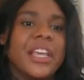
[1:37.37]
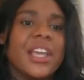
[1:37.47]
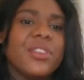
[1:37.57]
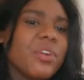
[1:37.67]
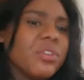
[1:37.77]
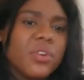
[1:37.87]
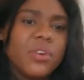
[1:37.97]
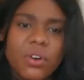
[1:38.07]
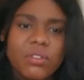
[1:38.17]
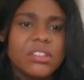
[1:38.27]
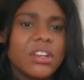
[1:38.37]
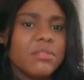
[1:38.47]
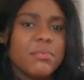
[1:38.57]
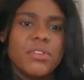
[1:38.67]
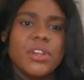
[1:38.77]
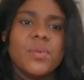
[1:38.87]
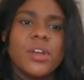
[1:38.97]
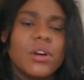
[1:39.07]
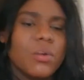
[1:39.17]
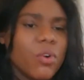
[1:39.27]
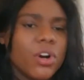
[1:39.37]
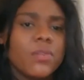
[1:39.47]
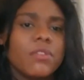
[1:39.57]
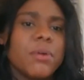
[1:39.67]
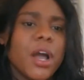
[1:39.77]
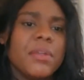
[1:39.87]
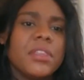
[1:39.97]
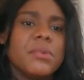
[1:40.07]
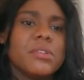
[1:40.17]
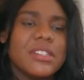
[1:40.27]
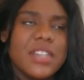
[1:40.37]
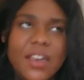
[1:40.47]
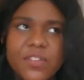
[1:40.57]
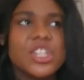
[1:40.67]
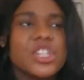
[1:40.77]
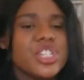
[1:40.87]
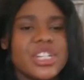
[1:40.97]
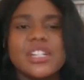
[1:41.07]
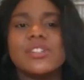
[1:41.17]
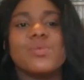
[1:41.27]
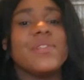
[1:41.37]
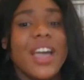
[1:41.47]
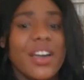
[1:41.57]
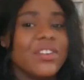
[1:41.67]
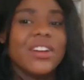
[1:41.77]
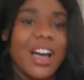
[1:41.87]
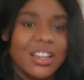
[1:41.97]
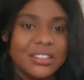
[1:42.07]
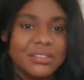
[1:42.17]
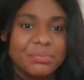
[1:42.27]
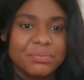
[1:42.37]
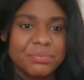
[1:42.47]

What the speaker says: And throughout the whole ceremony, we are awarded with probably the most deafening cheers we've ever gotten.